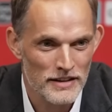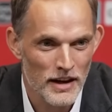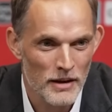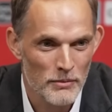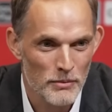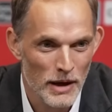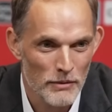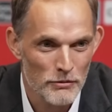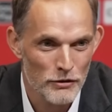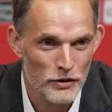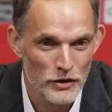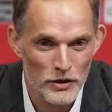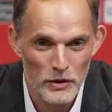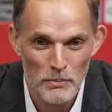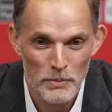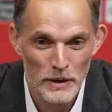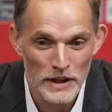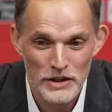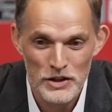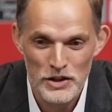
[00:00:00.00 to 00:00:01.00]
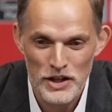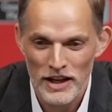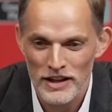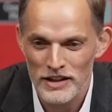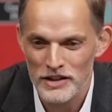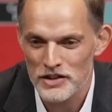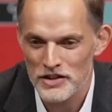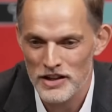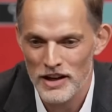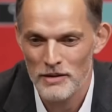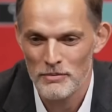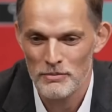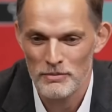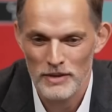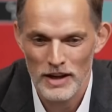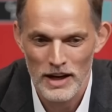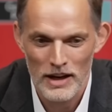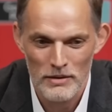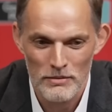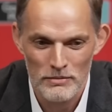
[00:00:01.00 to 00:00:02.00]
I'm up for the big challenge. I'm
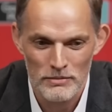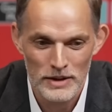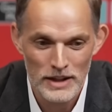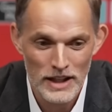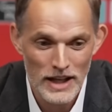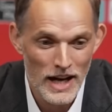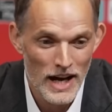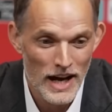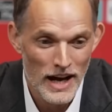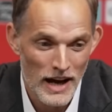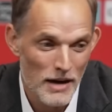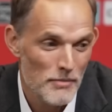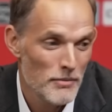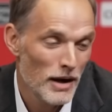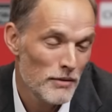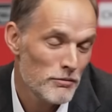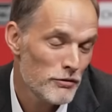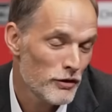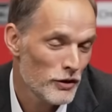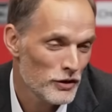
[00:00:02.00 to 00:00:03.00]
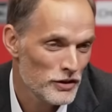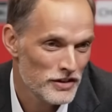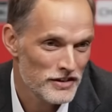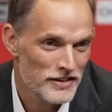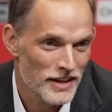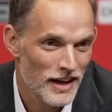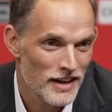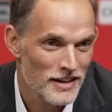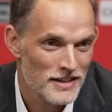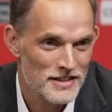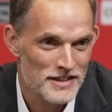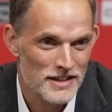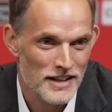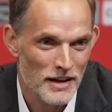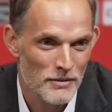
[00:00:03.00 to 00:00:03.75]
I'm I'm up for the task.